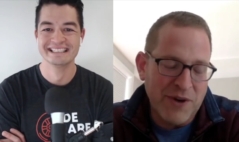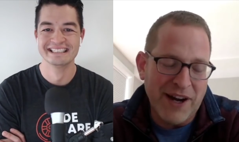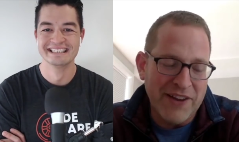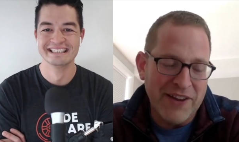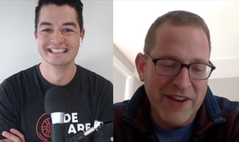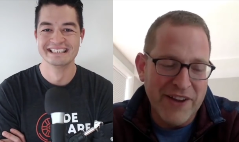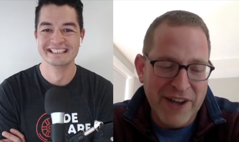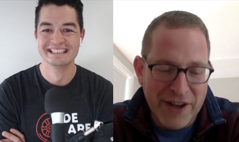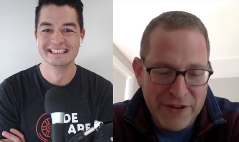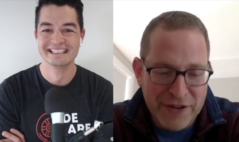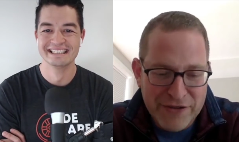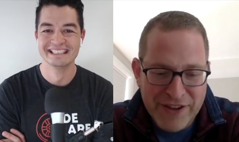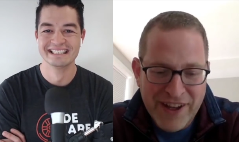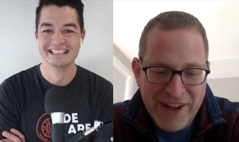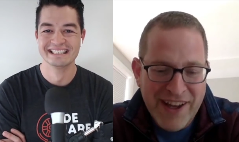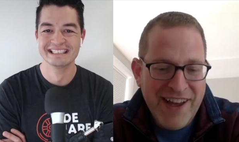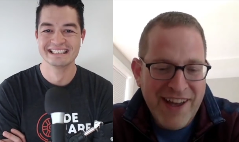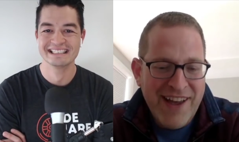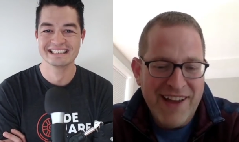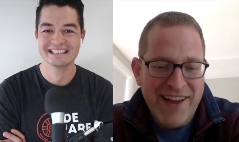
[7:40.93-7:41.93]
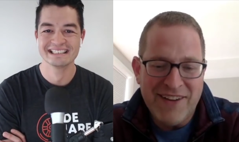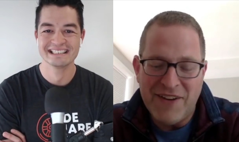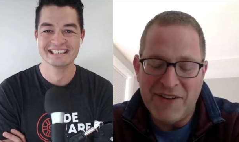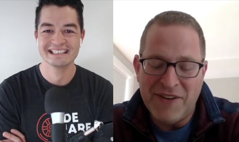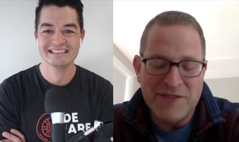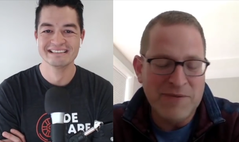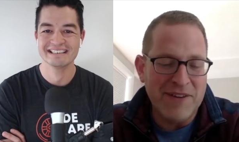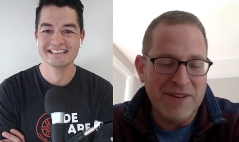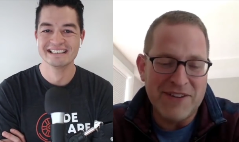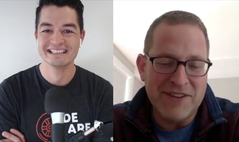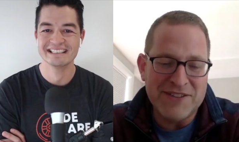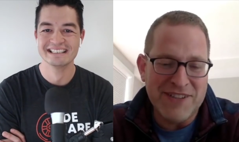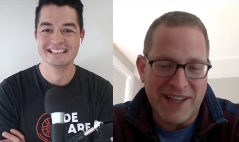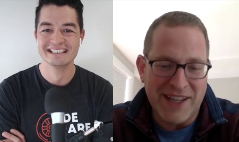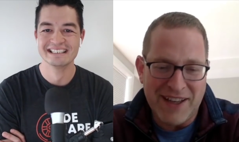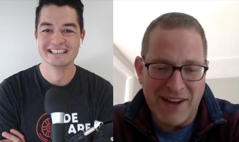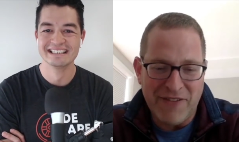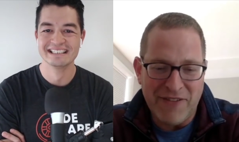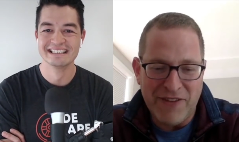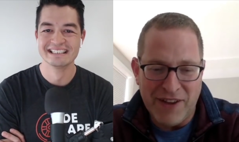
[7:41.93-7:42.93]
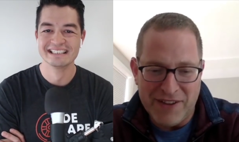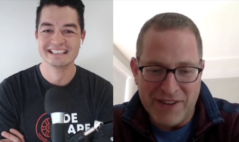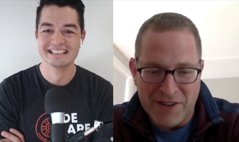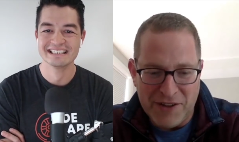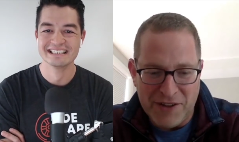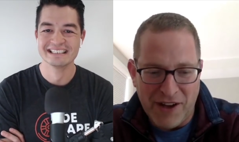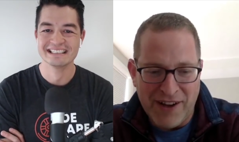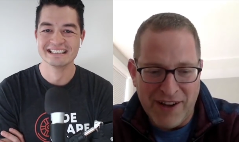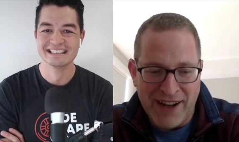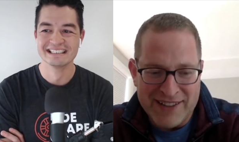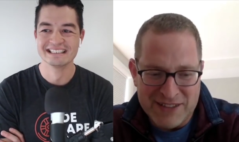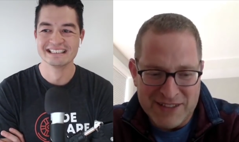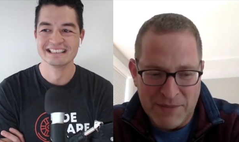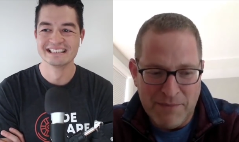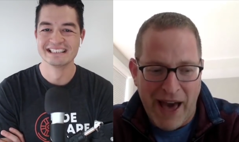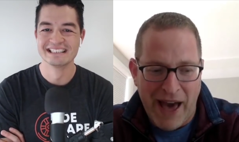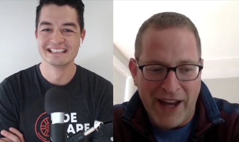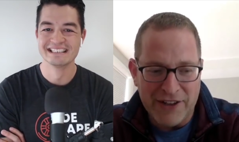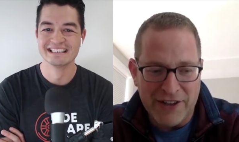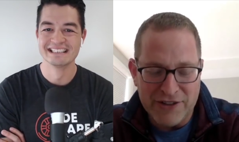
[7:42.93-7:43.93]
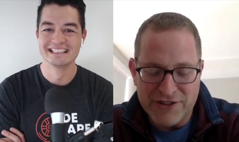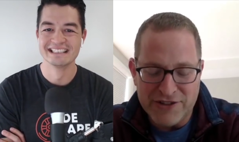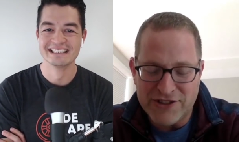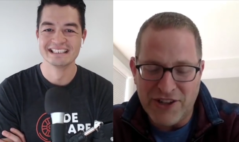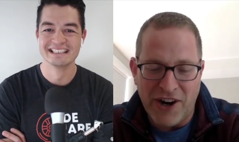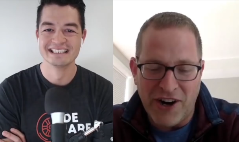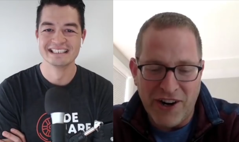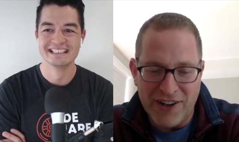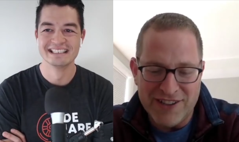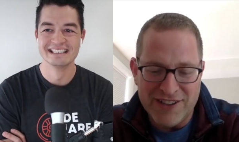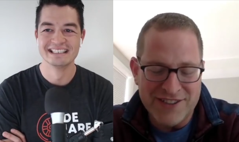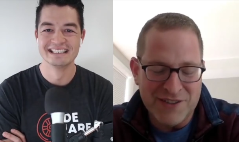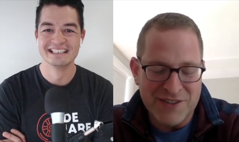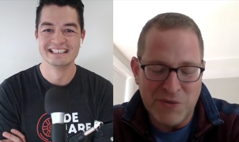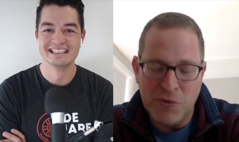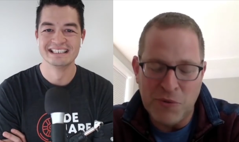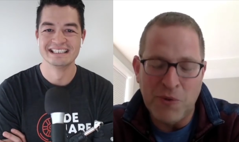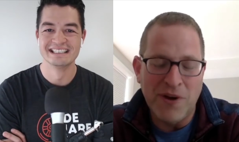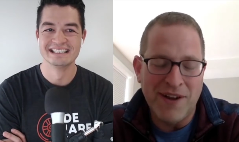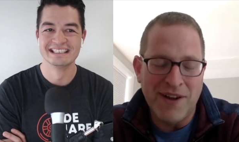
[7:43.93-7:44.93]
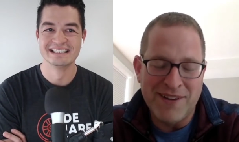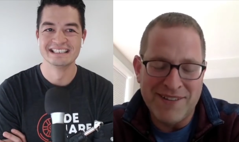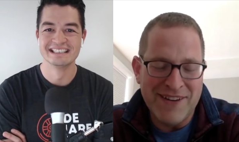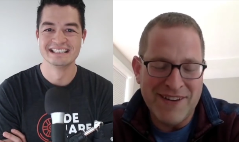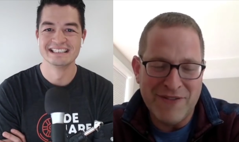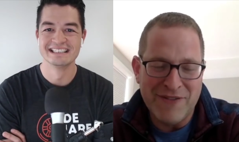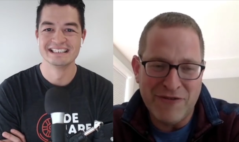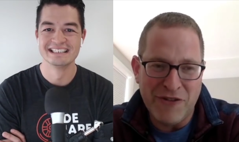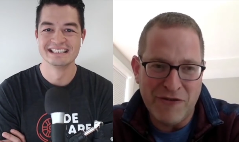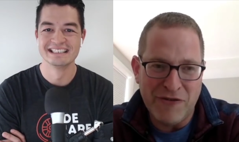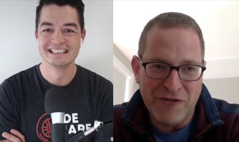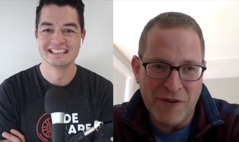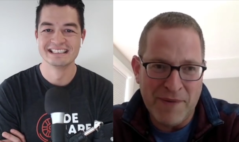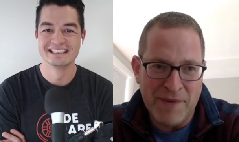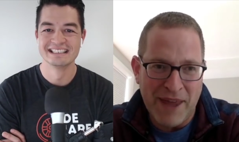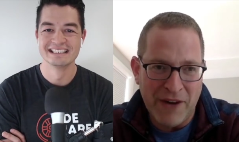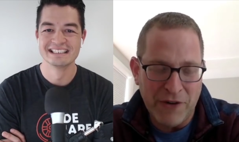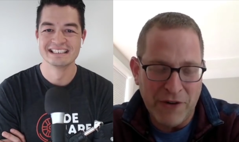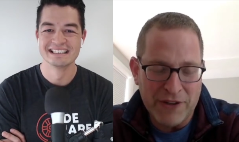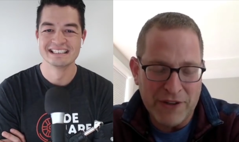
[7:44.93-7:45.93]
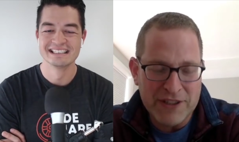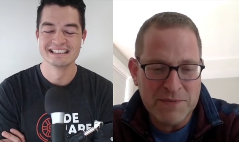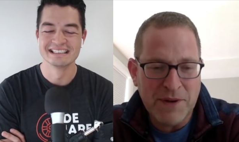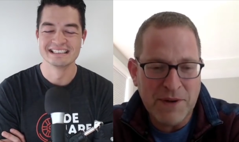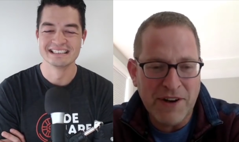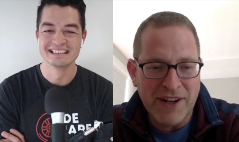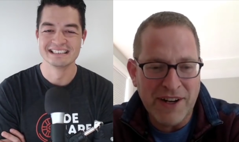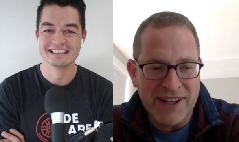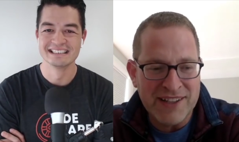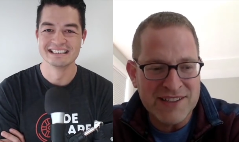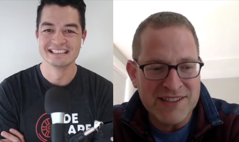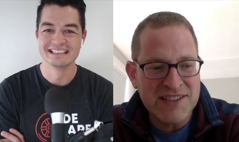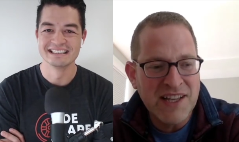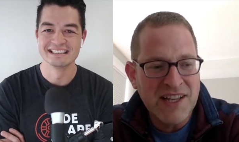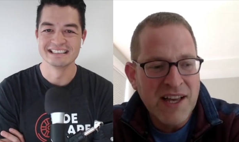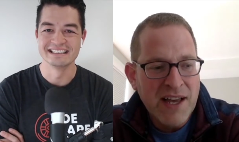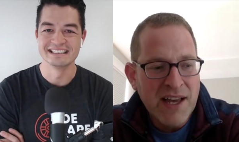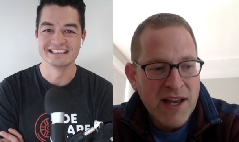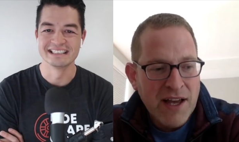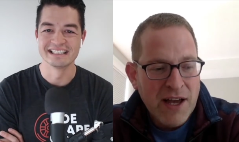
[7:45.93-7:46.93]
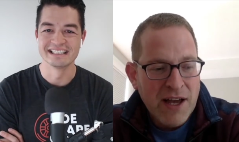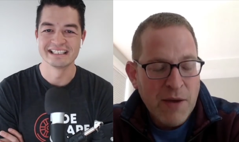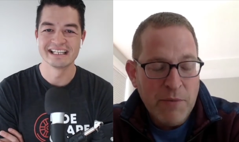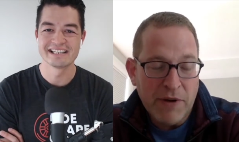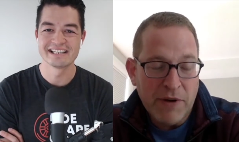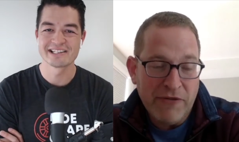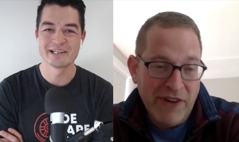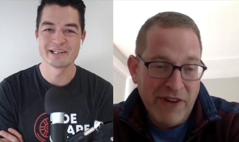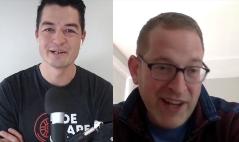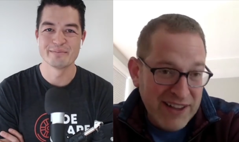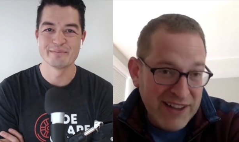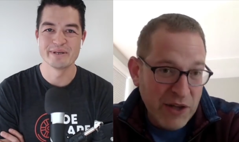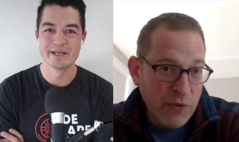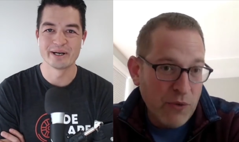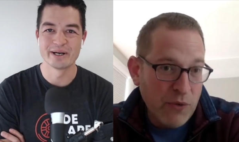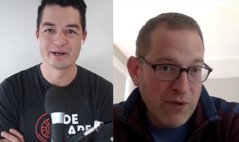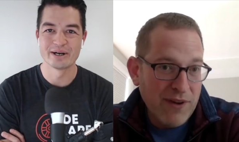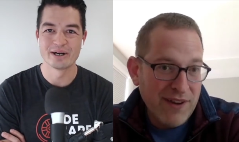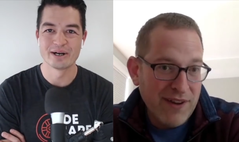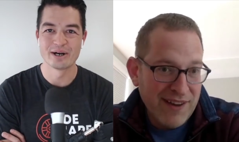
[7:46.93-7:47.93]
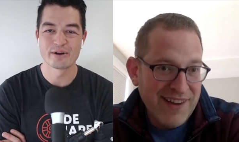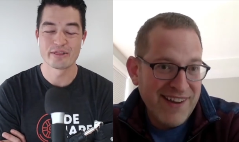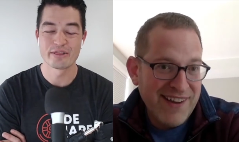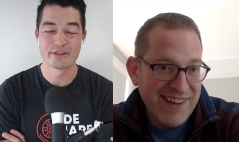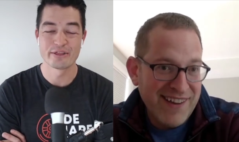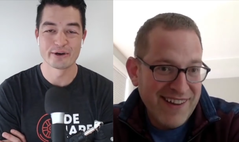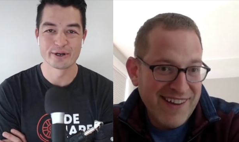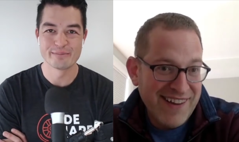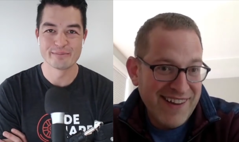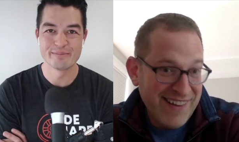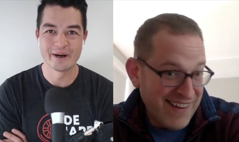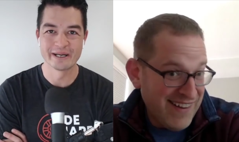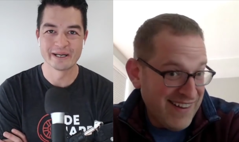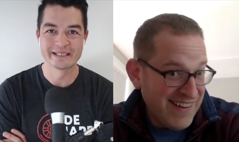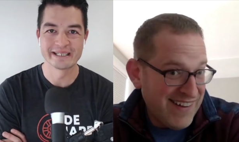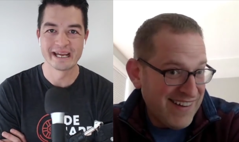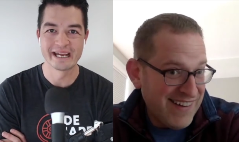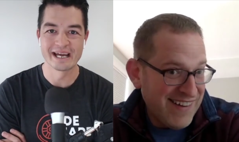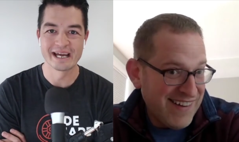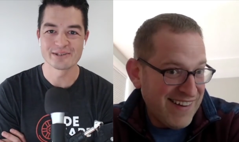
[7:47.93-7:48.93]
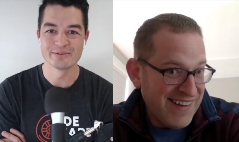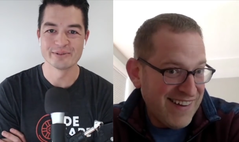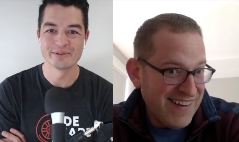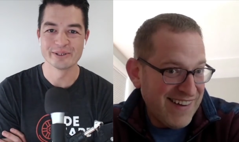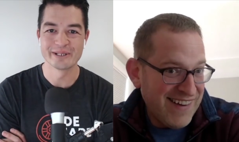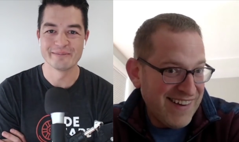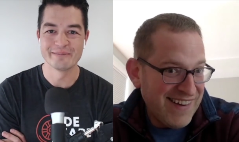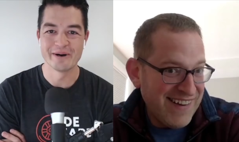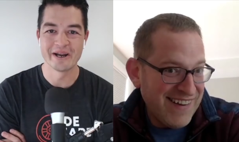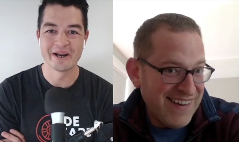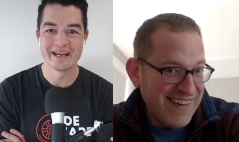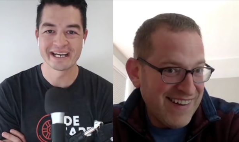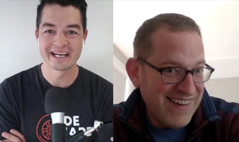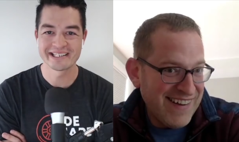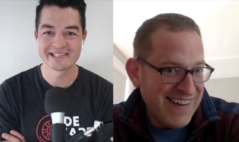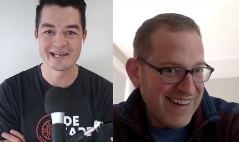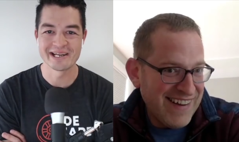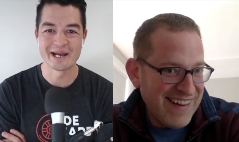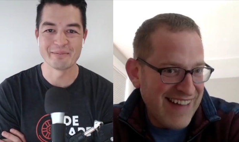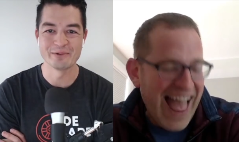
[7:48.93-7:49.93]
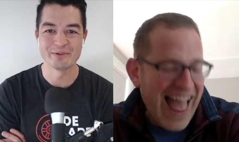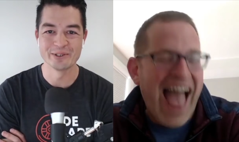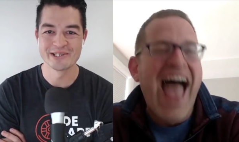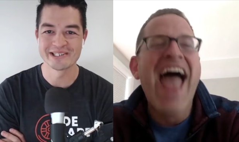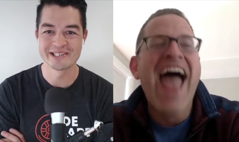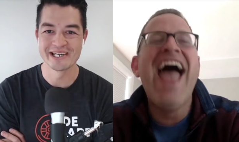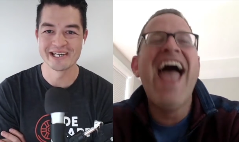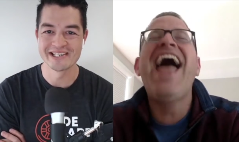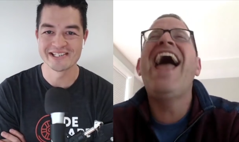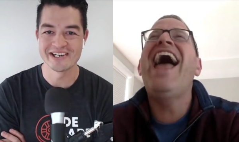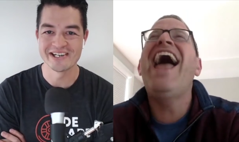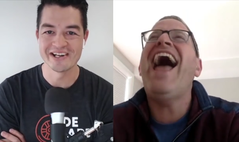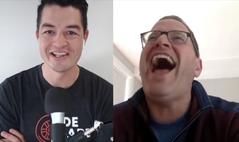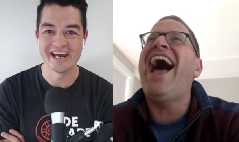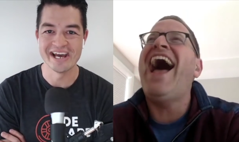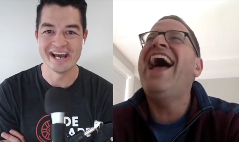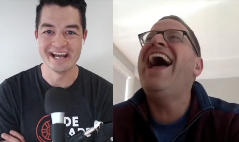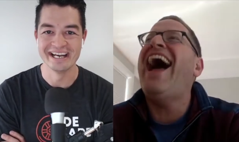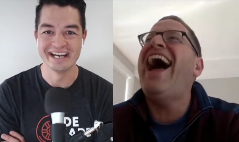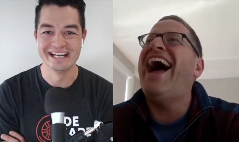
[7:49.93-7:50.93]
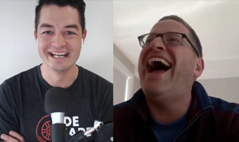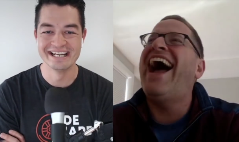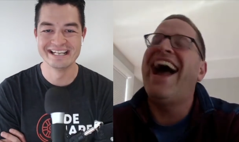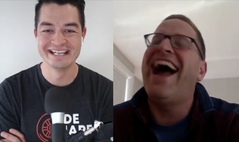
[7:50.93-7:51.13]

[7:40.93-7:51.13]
Speaker 1: where I live you know there's like i feel like there are all kinds of battle scars and and from that whole experience
Speaker 2: yeah that's going to be our, our third podcast when you come on next time we'll discuss all that